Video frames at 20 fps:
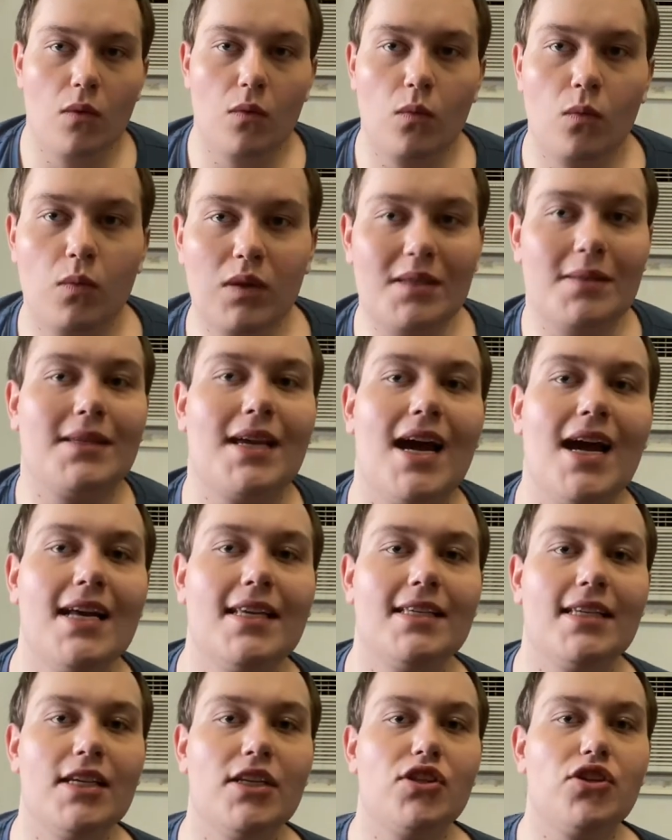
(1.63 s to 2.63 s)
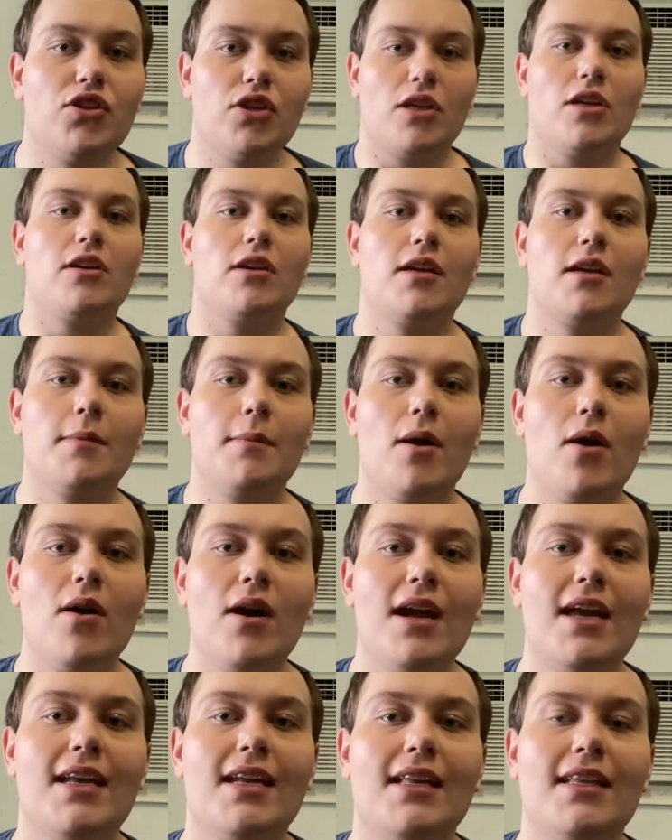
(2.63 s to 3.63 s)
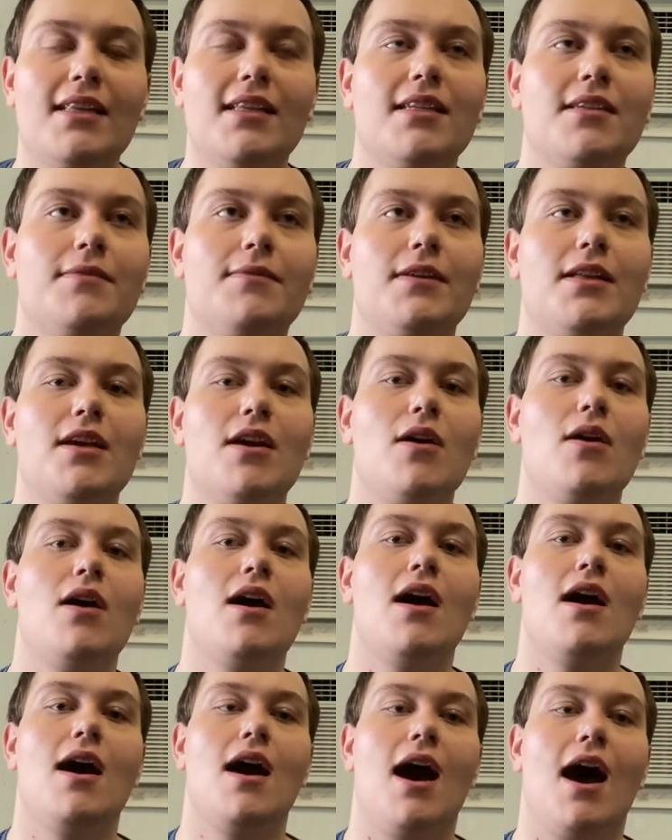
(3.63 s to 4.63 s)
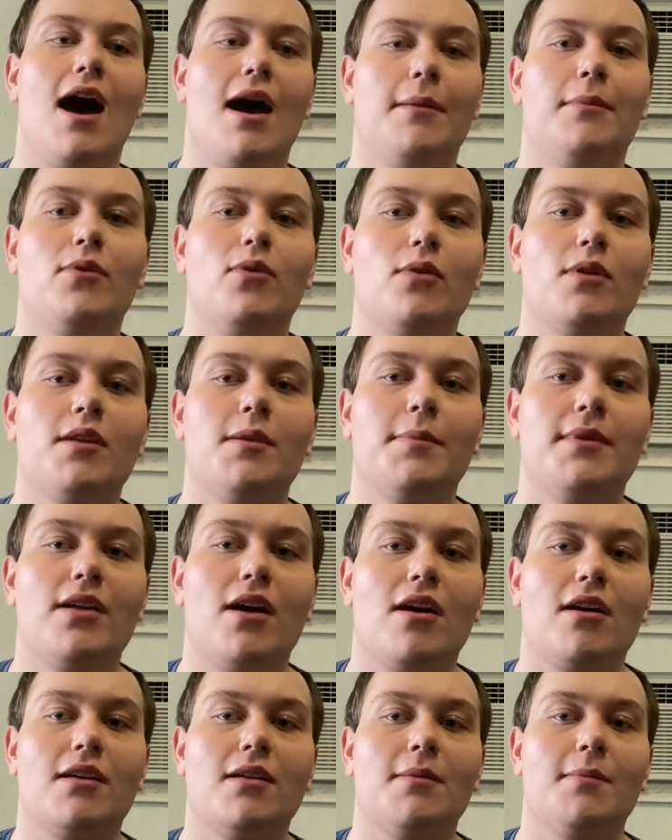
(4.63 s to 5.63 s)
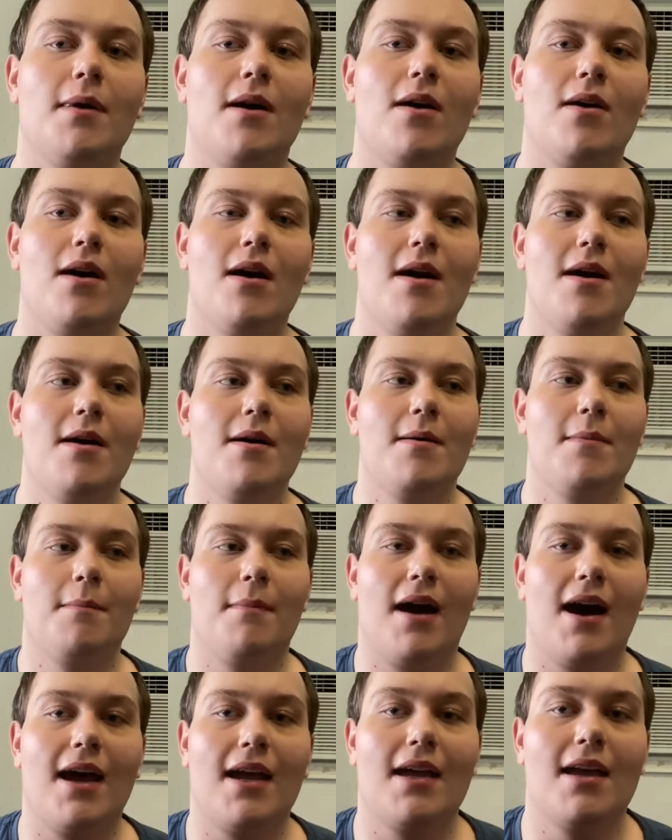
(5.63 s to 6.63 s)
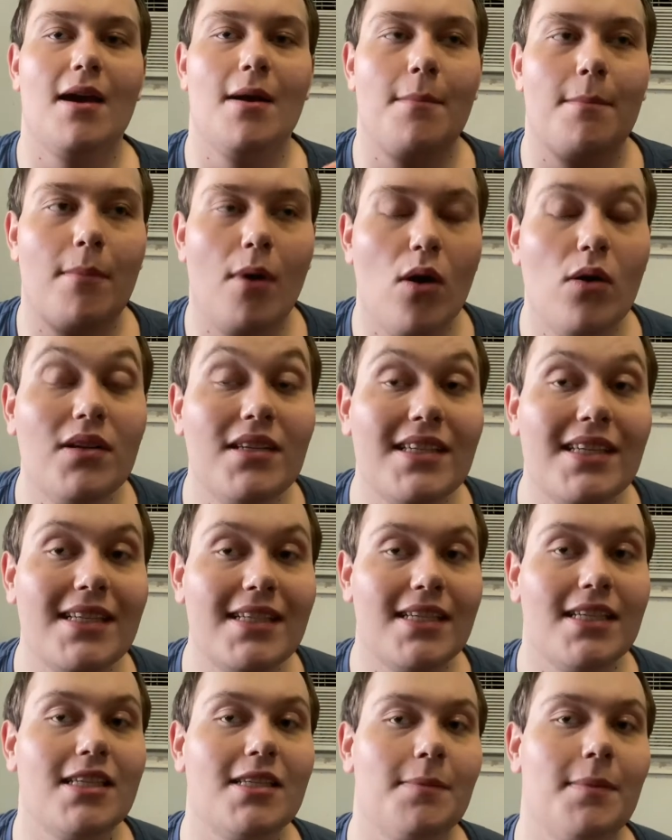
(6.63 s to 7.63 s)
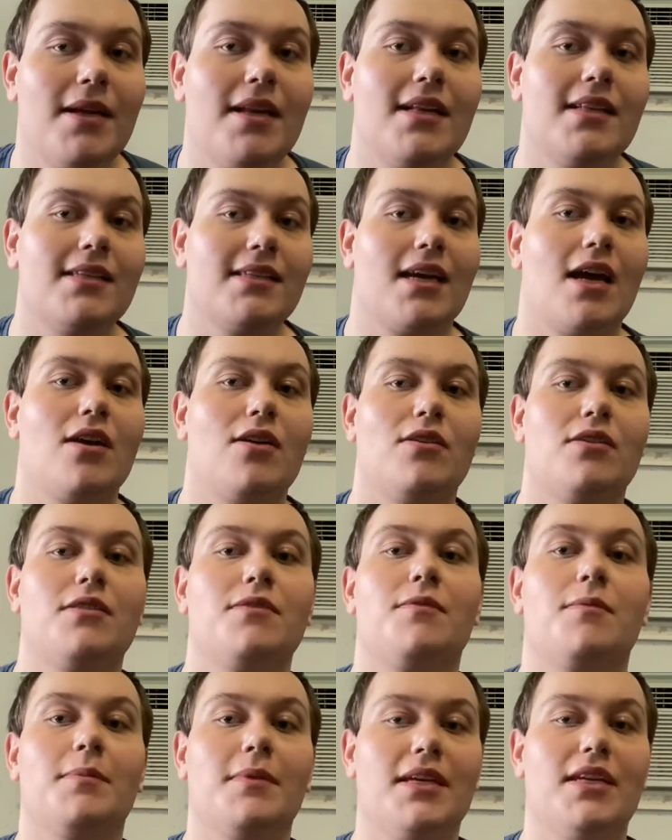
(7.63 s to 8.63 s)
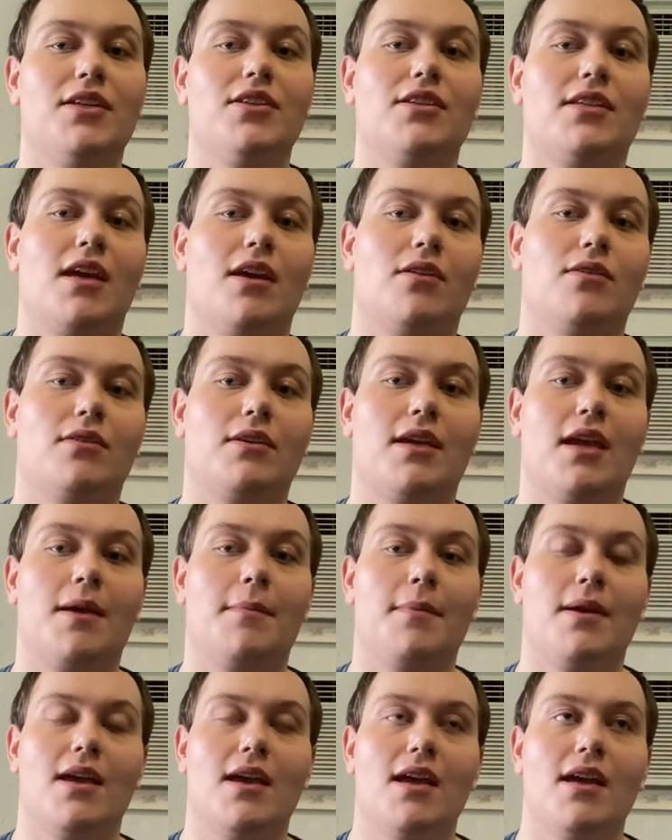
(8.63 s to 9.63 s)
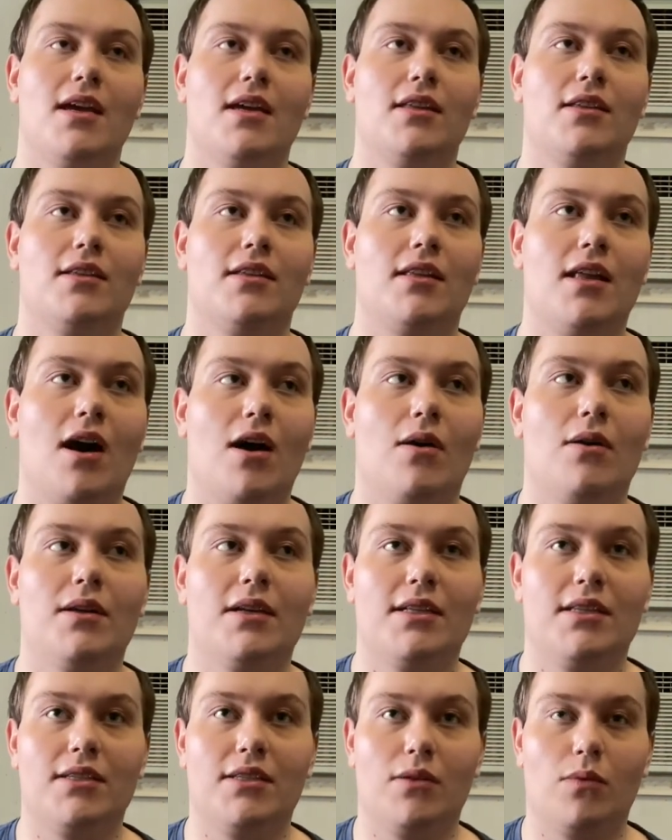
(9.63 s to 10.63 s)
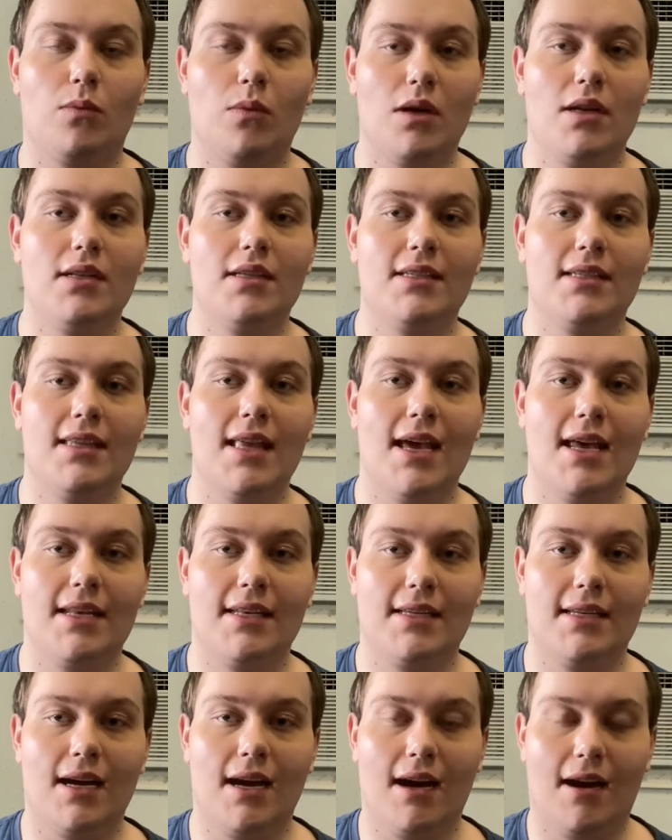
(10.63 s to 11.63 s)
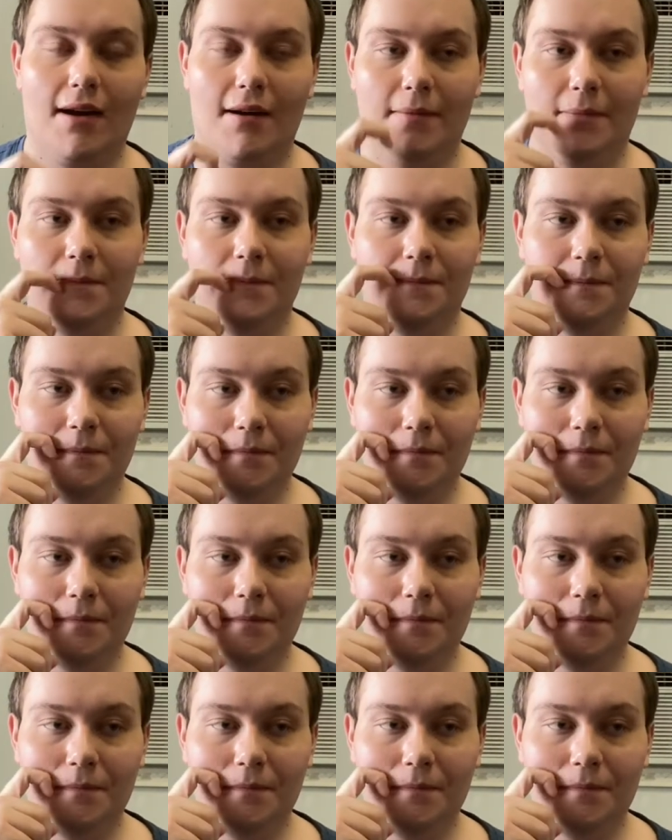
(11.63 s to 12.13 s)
What's up guys, it's Sugar came out and in this video I'm going to be talking about my most anticipated Skylanders from each Skylander game. Now it's the ones that um